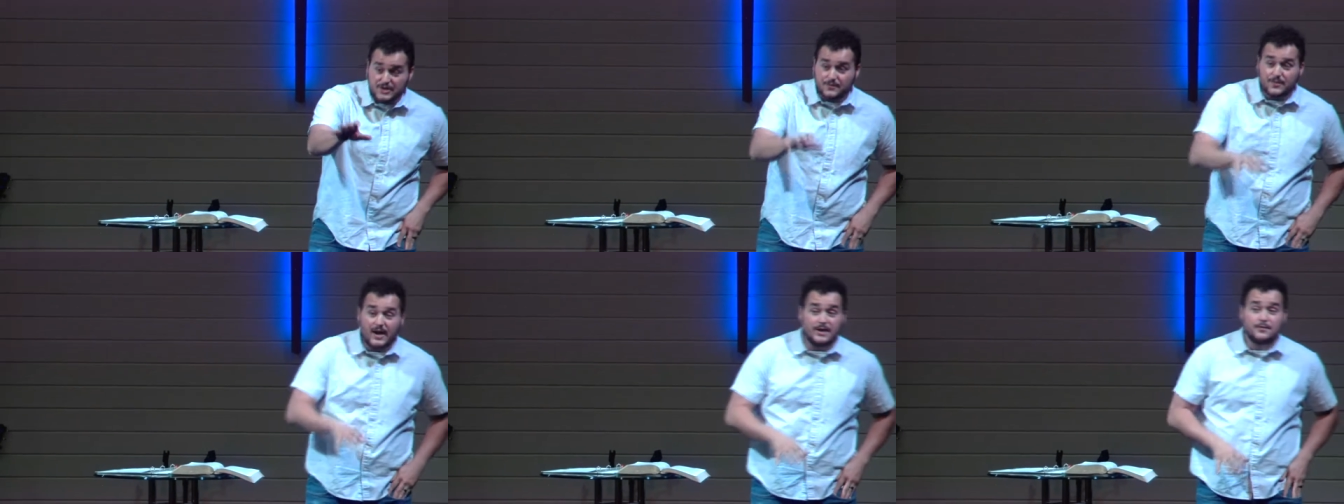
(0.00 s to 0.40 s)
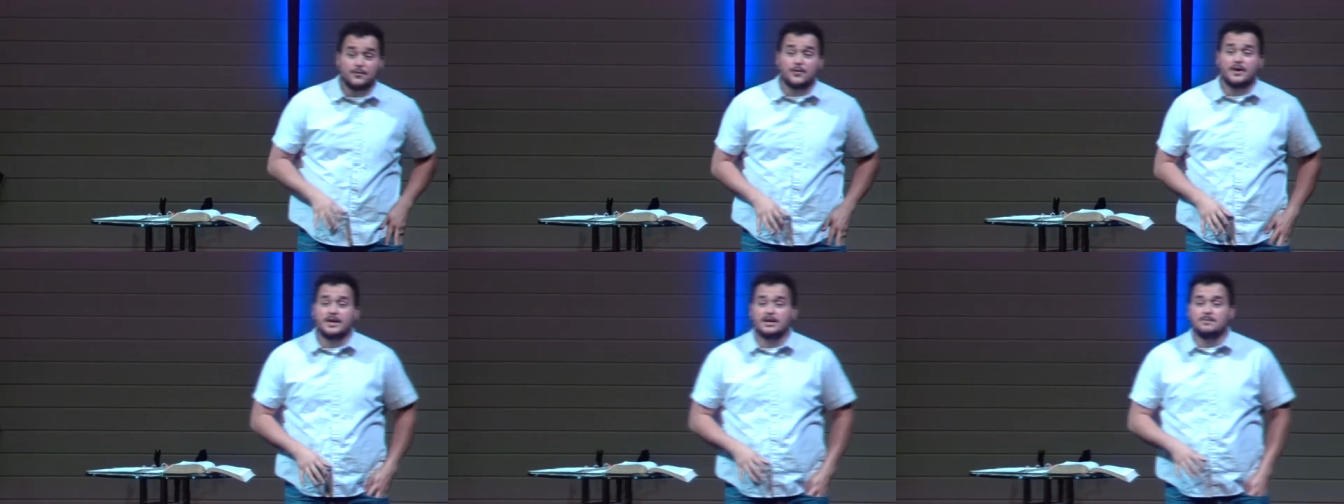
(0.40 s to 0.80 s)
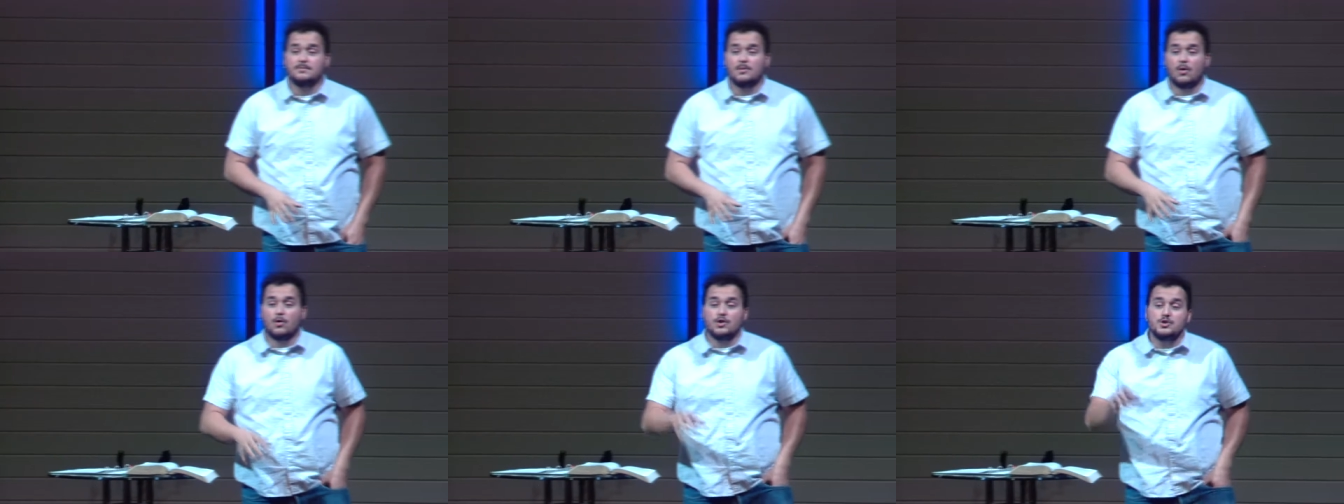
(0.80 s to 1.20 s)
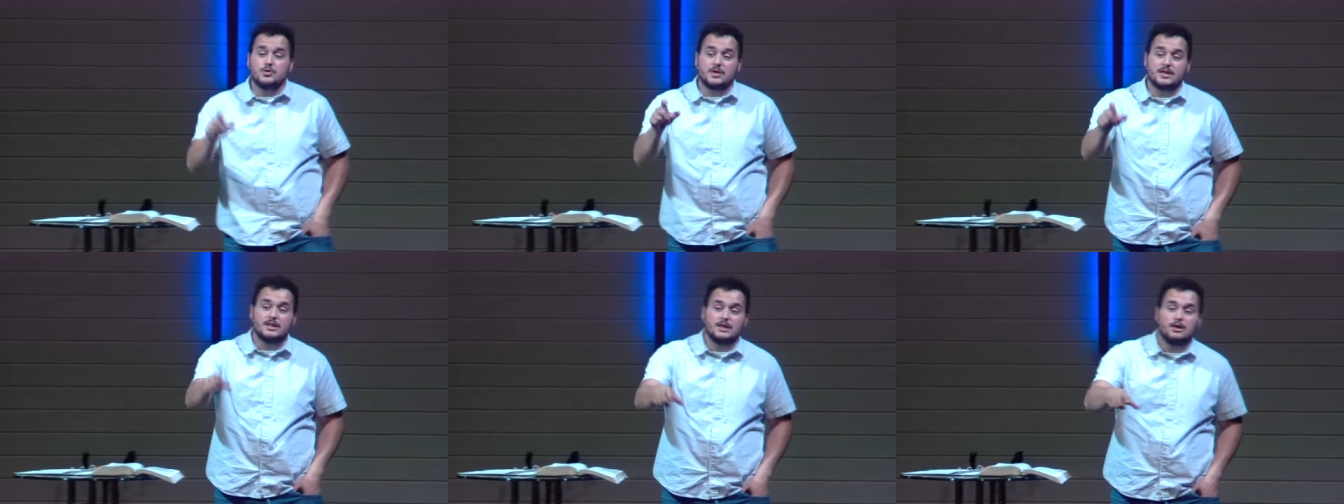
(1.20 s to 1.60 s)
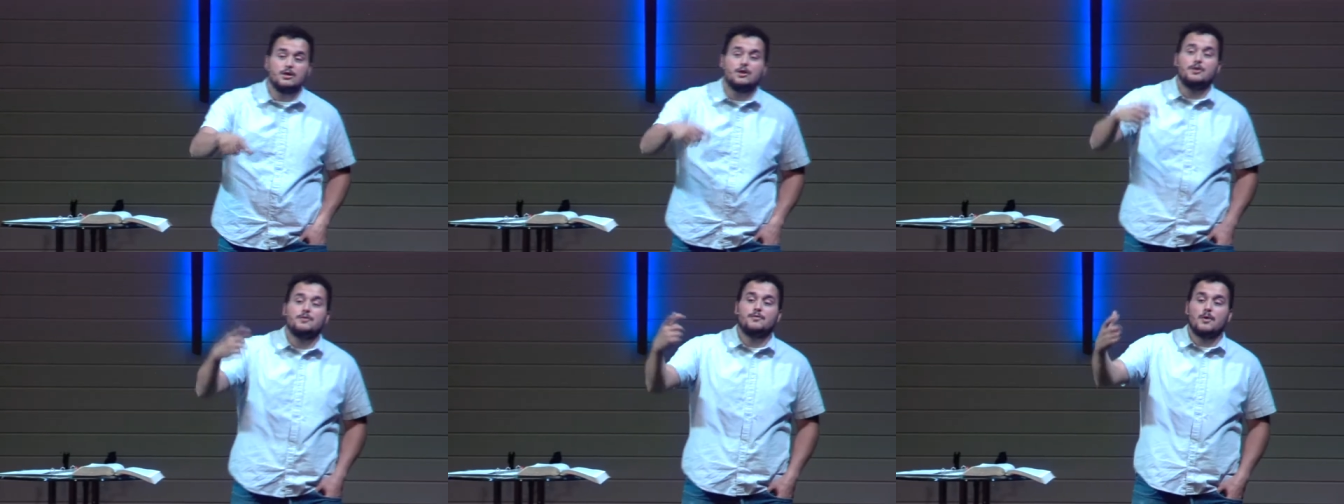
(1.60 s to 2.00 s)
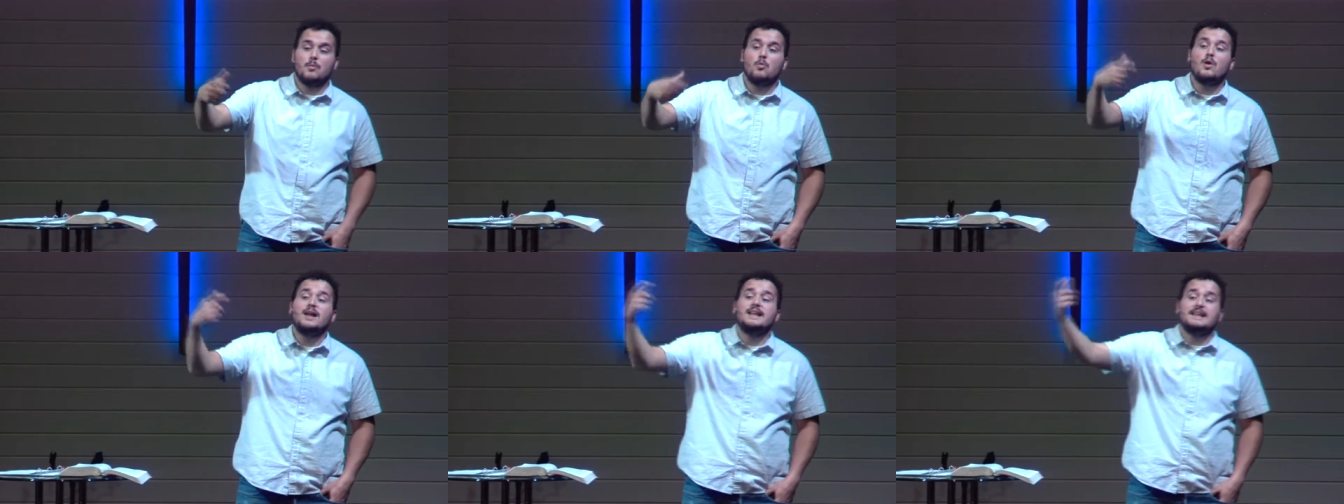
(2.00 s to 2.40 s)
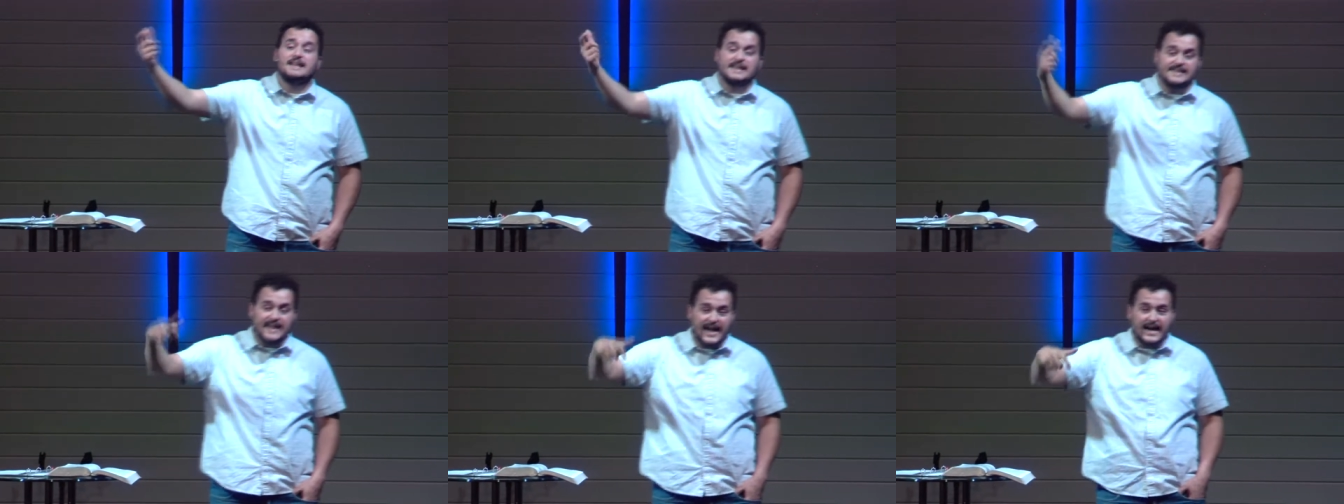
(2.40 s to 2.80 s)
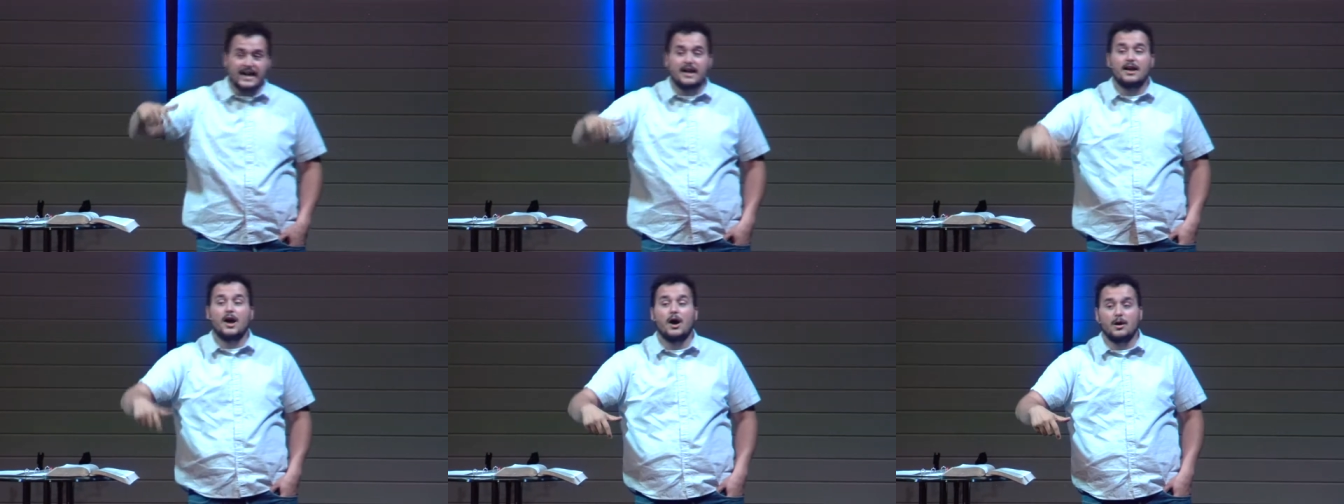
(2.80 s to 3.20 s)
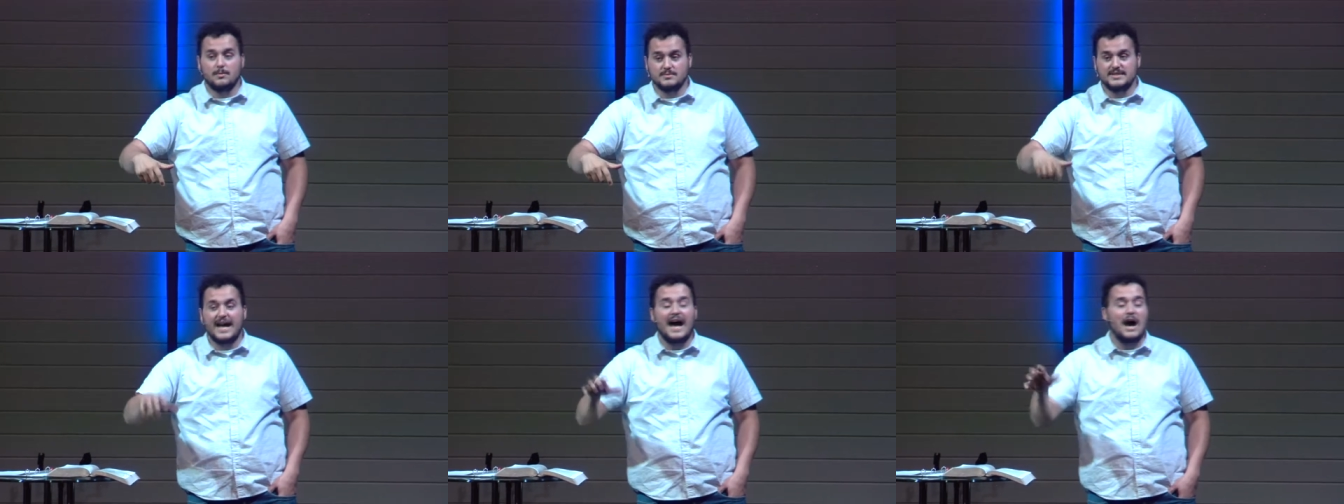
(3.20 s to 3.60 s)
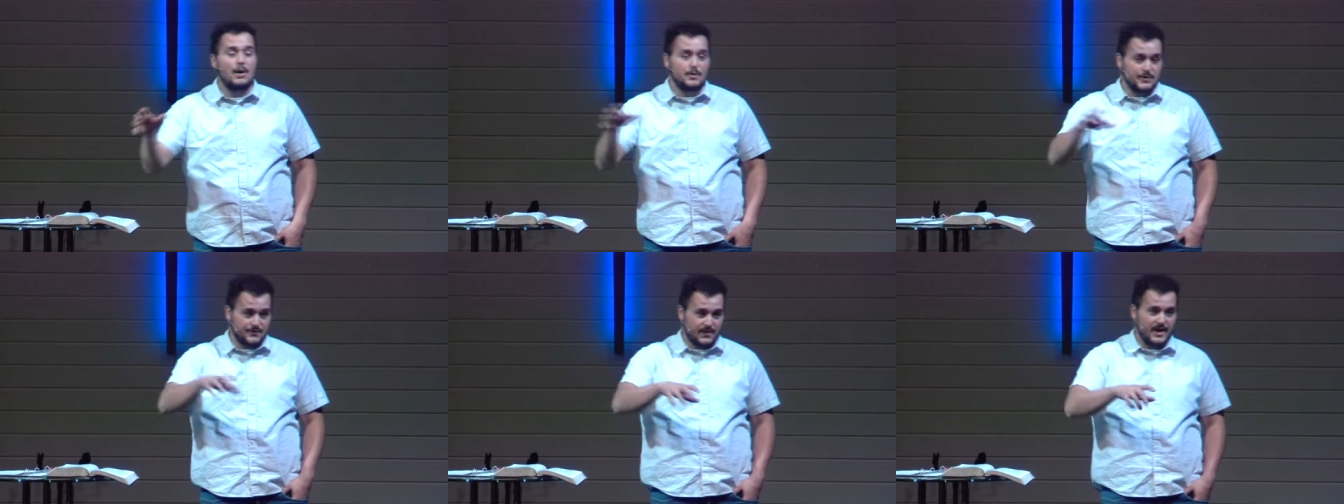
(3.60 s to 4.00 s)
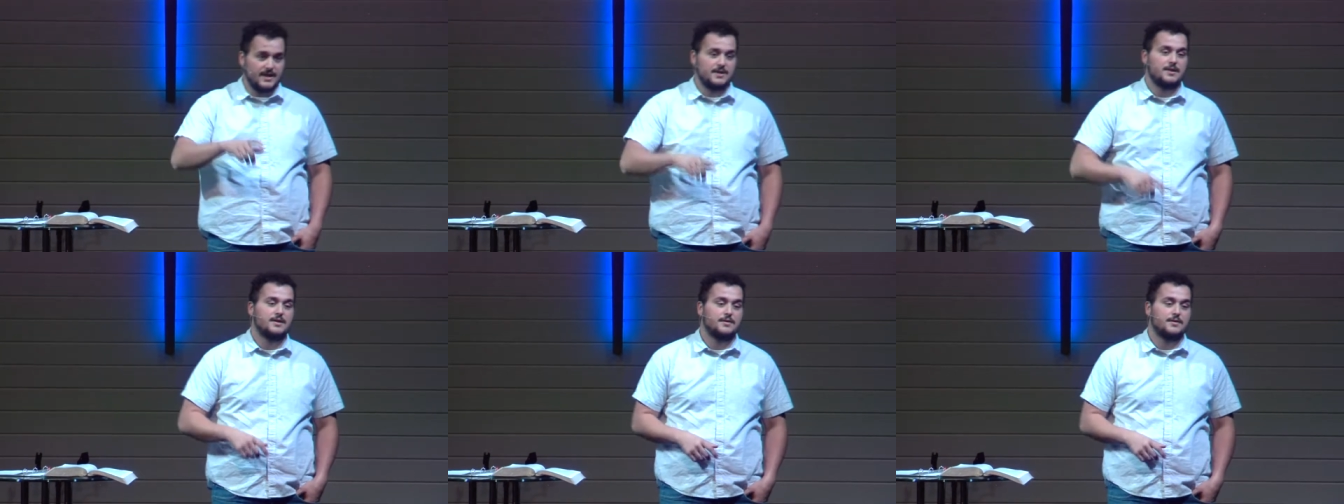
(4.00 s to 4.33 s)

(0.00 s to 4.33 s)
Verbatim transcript: can find freedom or you can learn from when an attack comes how to find